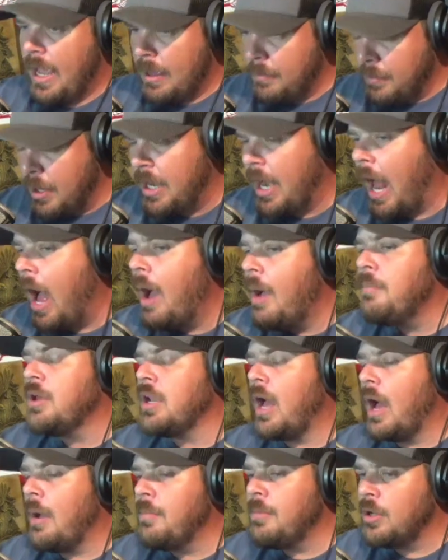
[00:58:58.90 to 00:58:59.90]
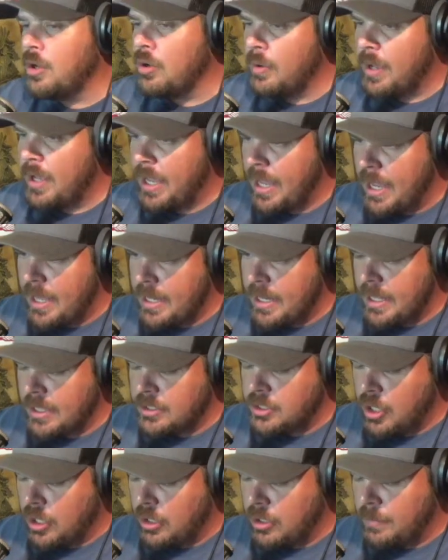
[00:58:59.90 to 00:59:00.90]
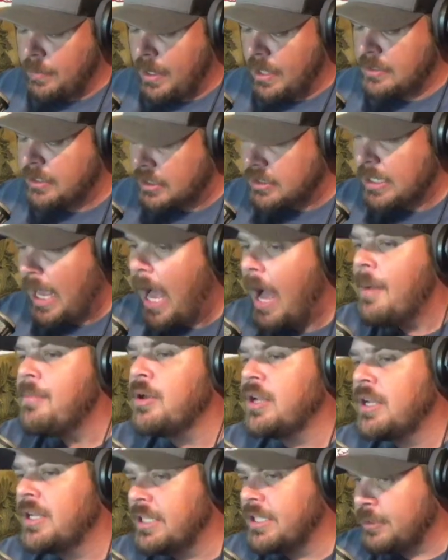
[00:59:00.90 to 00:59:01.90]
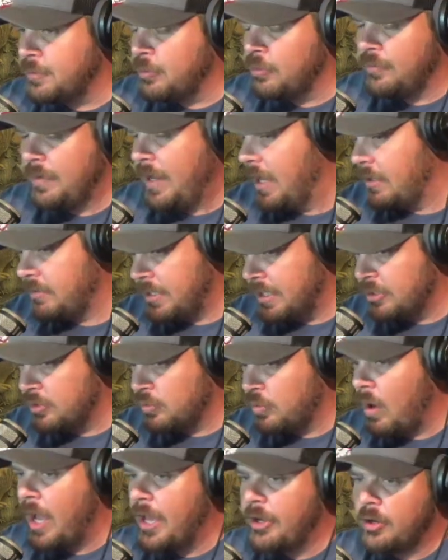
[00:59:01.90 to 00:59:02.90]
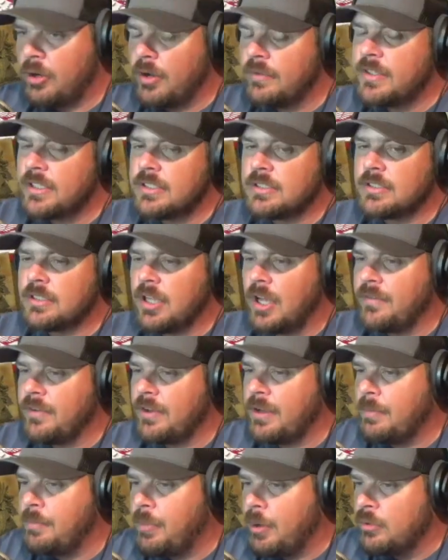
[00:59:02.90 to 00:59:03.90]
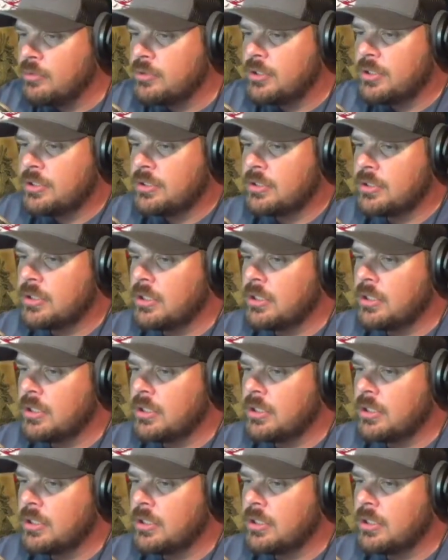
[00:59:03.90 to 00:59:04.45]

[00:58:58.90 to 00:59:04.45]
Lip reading: But I'm gonna go ahead and talk about it, because I'm gonna disprove. Now, this writer of this Huffington Post